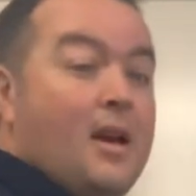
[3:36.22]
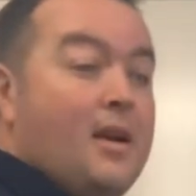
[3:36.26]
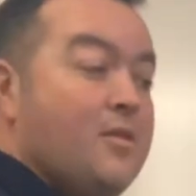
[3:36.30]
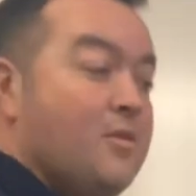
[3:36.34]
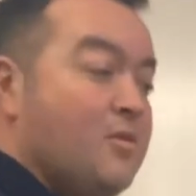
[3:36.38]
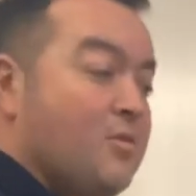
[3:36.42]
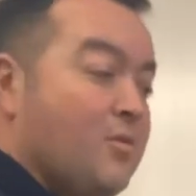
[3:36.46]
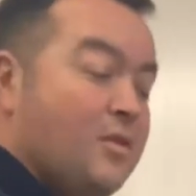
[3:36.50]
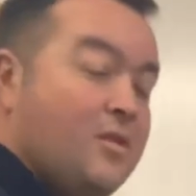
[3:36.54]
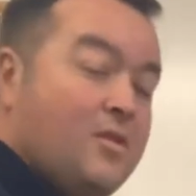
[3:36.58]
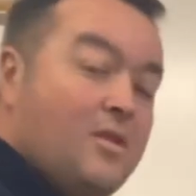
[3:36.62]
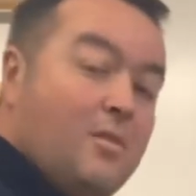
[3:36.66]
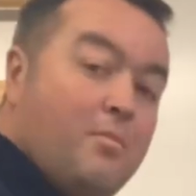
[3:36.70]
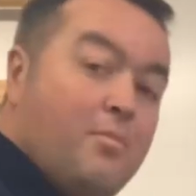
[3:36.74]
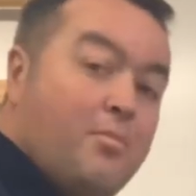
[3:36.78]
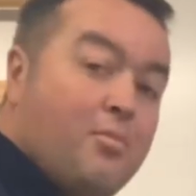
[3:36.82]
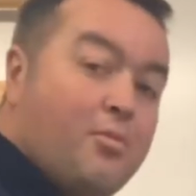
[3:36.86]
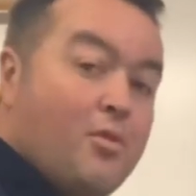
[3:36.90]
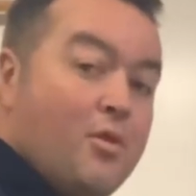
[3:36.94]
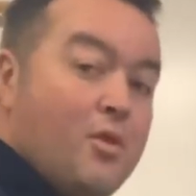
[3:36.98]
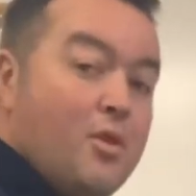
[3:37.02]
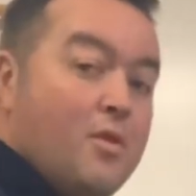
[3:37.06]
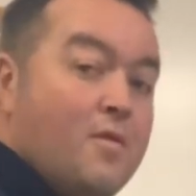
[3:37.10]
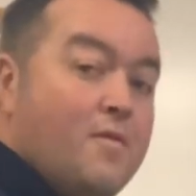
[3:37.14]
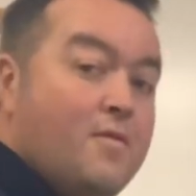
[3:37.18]
So it's
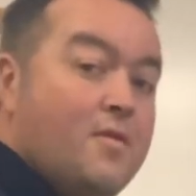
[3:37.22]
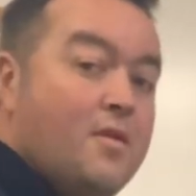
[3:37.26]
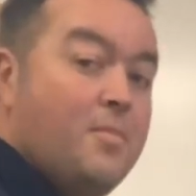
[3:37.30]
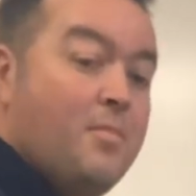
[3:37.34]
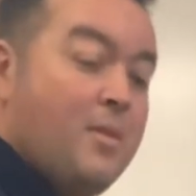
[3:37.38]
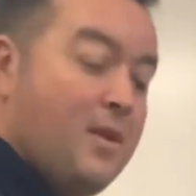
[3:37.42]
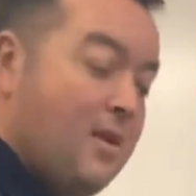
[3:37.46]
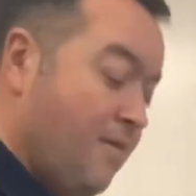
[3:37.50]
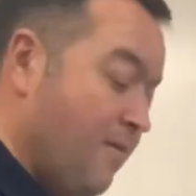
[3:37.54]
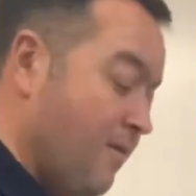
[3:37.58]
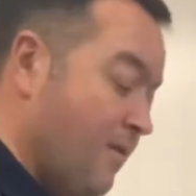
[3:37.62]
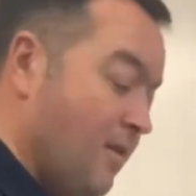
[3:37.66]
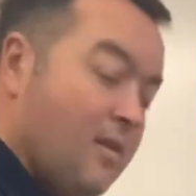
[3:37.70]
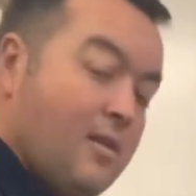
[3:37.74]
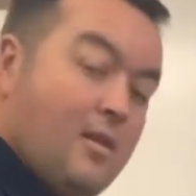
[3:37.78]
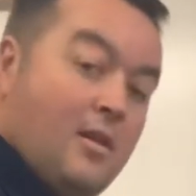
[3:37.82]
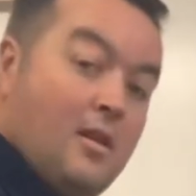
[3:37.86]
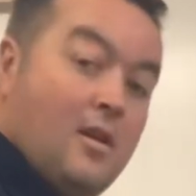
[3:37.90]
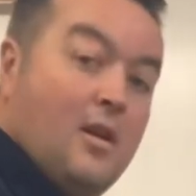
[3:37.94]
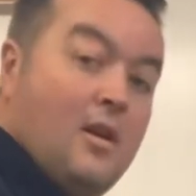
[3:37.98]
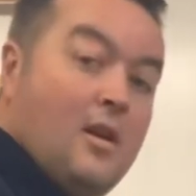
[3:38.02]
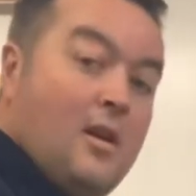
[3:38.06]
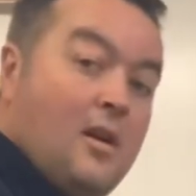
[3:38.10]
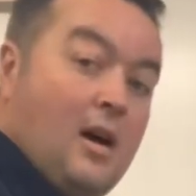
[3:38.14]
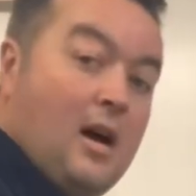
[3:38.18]
improved a bit of that.
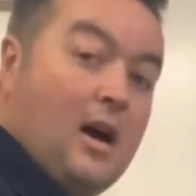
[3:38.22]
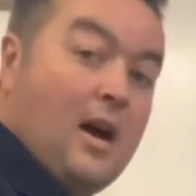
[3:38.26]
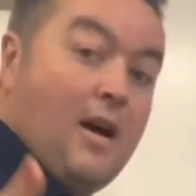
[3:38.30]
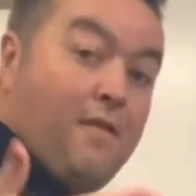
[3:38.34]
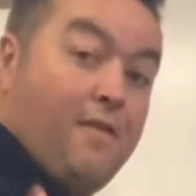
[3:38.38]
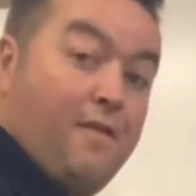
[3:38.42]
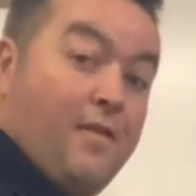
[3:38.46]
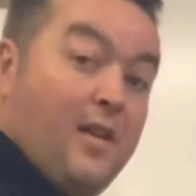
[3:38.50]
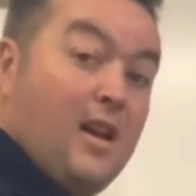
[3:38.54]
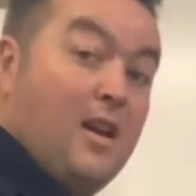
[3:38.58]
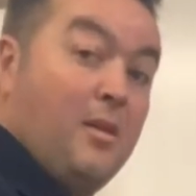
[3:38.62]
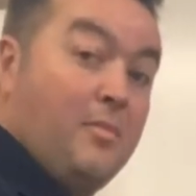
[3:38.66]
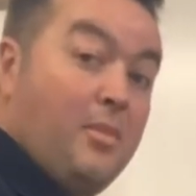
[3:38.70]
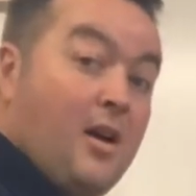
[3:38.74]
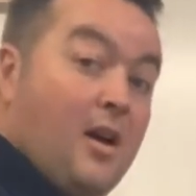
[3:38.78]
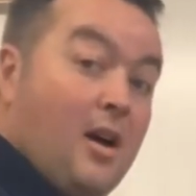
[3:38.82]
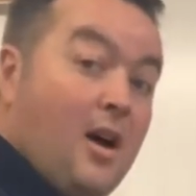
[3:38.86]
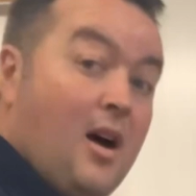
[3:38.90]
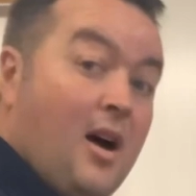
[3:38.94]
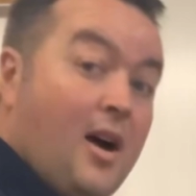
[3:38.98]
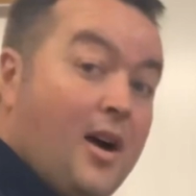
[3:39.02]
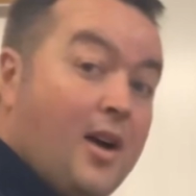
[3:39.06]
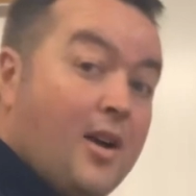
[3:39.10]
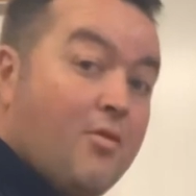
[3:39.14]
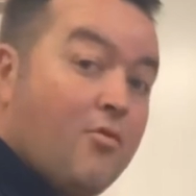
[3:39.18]
I feel a bit
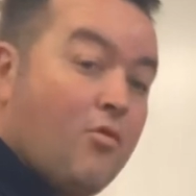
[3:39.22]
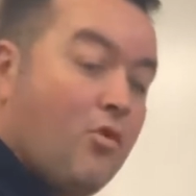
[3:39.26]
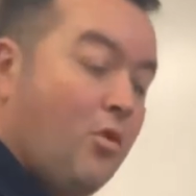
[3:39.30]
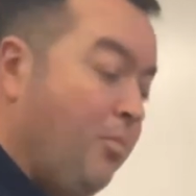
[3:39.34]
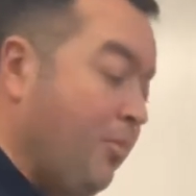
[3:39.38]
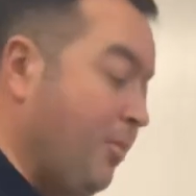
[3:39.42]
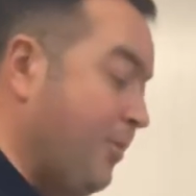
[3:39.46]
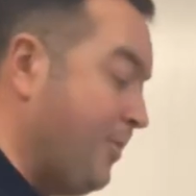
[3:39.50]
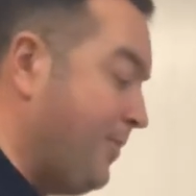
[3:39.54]
higher up.